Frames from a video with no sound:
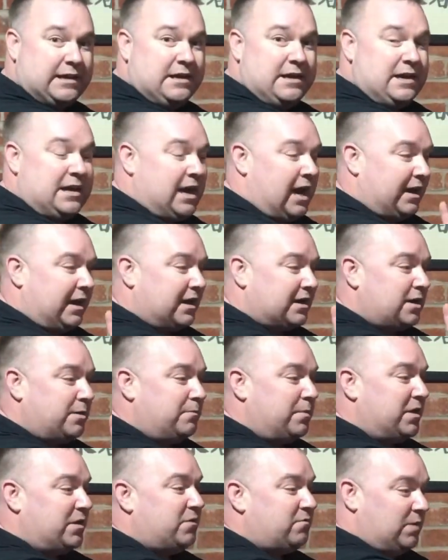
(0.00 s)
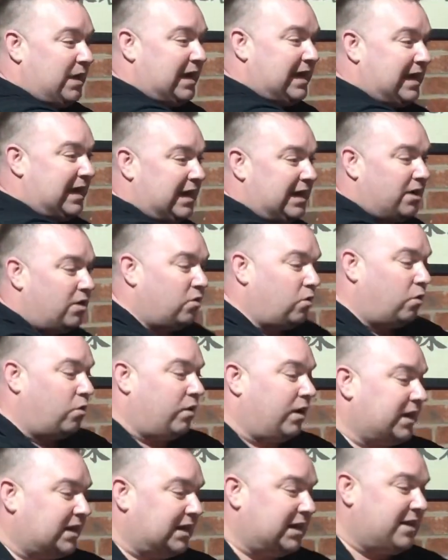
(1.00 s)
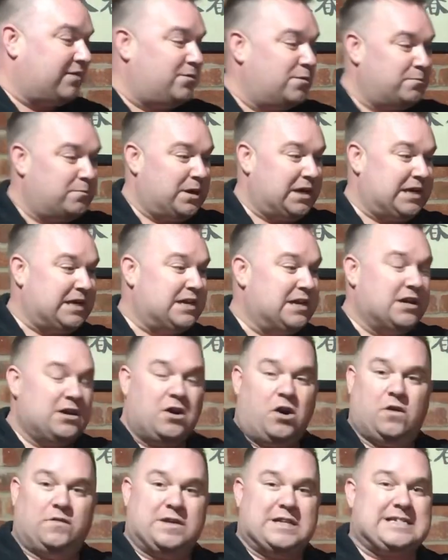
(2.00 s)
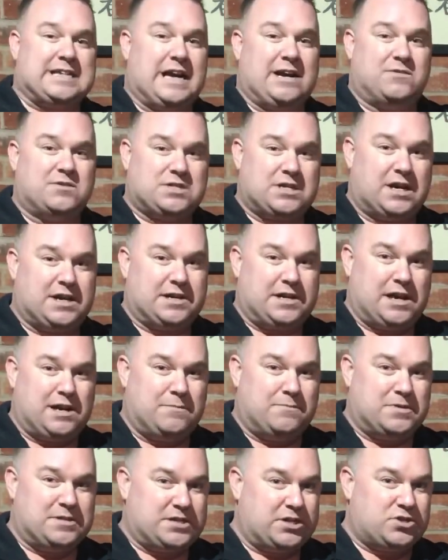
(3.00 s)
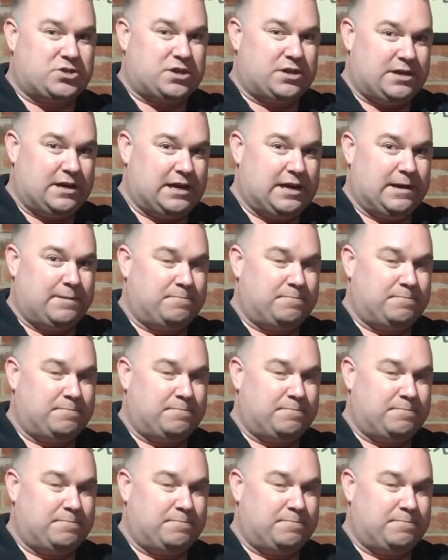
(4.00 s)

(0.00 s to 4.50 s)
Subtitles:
and I could be here, or I could even be on this outside arm position here.